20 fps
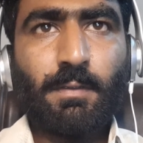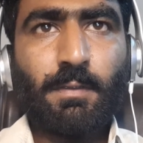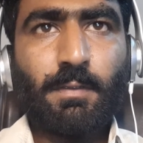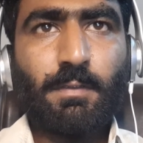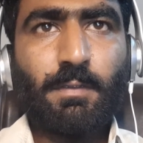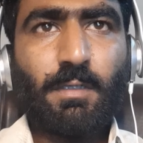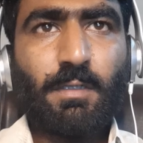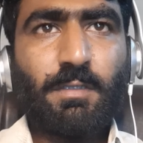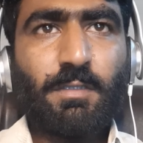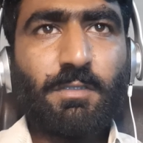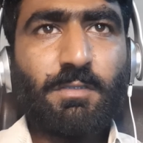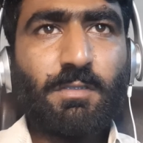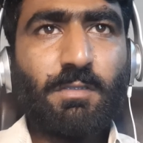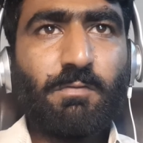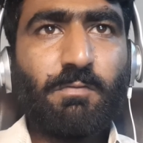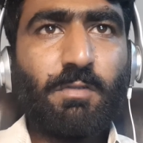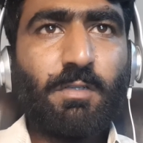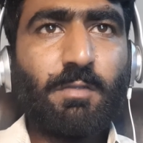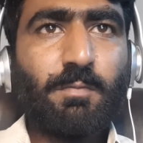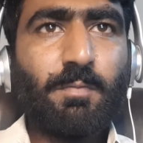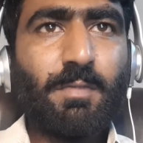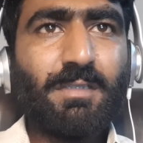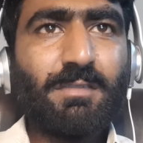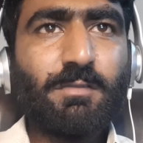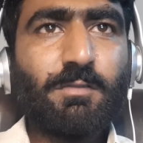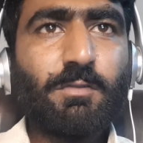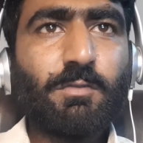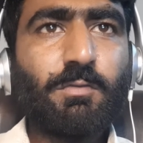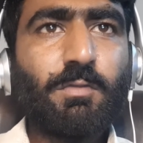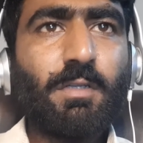Traditional
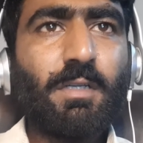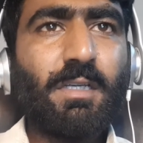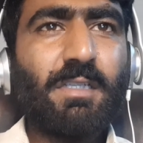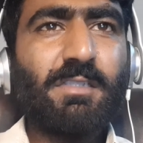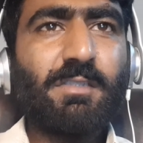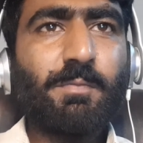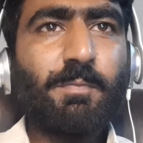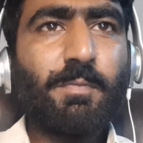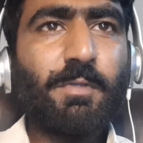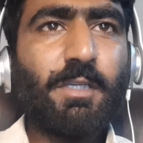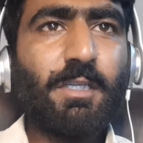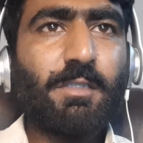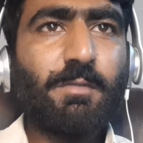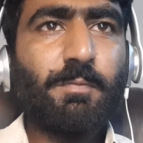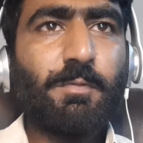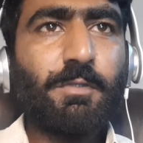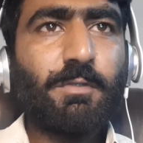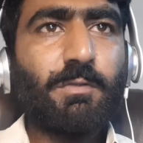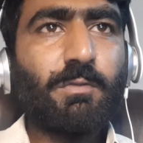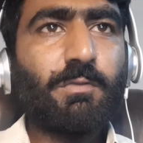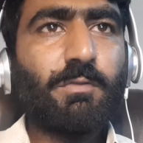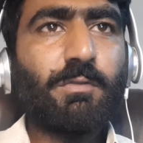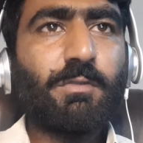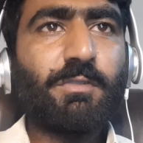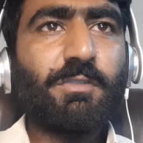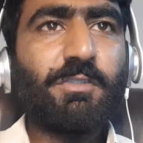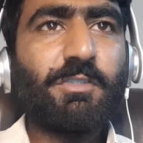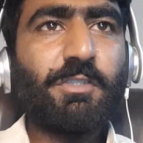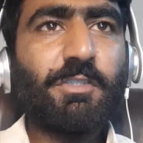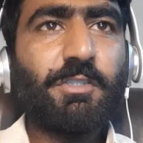WordPress utilizes PHP to
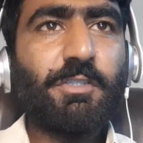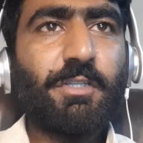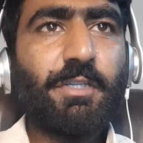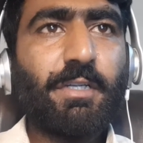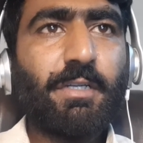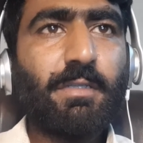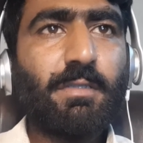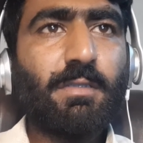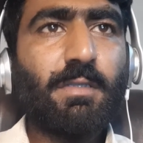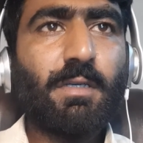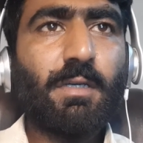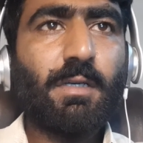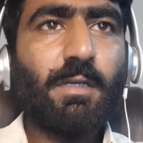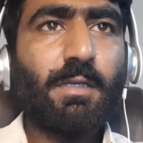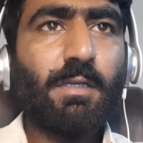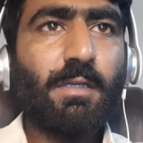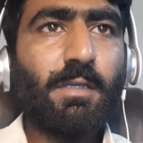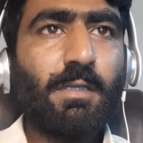generate the